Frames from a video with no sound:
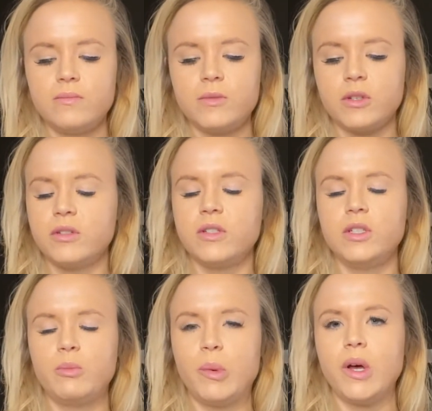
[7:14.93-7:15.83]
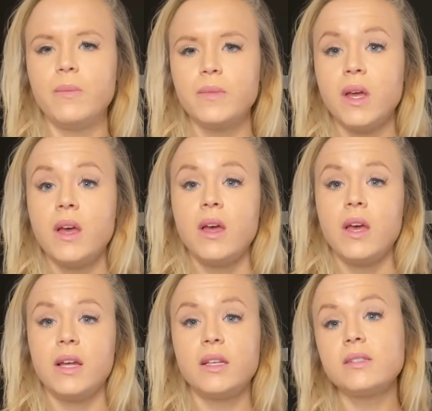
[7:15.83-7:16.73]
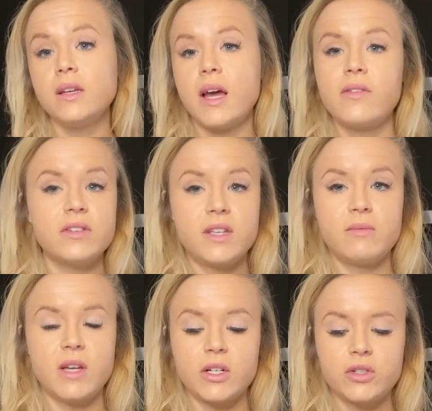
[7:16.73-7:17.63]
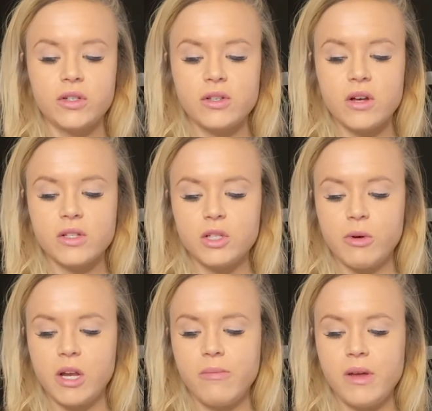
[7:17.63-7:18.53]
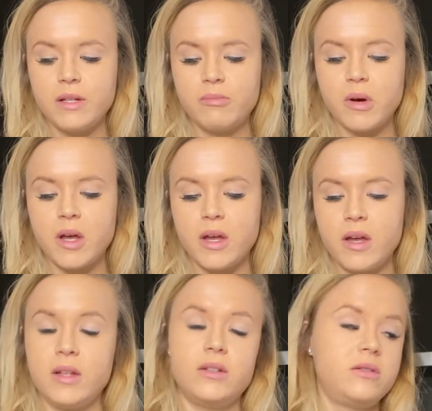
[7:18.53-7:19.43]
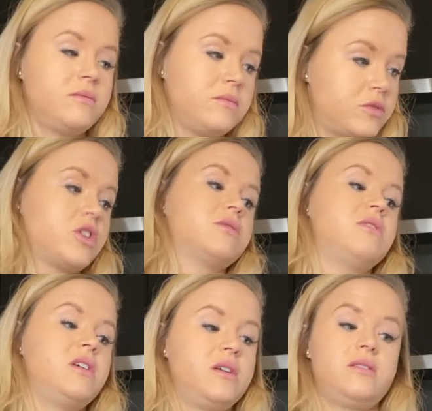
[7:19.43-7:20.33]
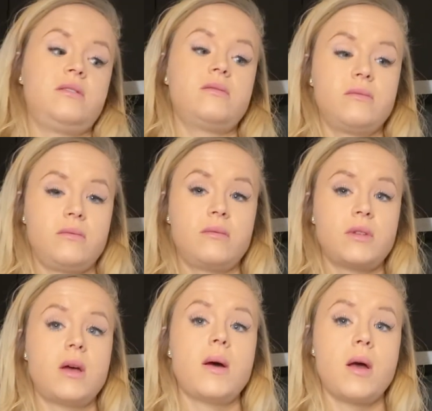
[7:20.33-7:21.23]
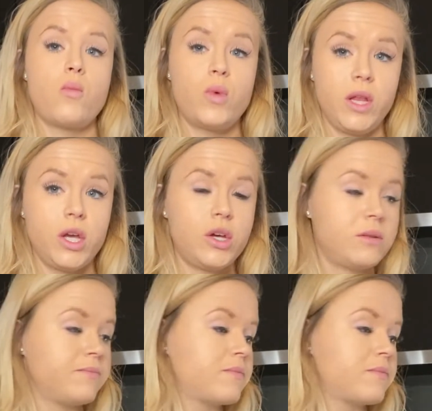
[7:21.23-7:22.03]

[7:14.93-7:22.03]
sausage, but it doesn't have the same texture as sausage by any means, but trust me, it's really good.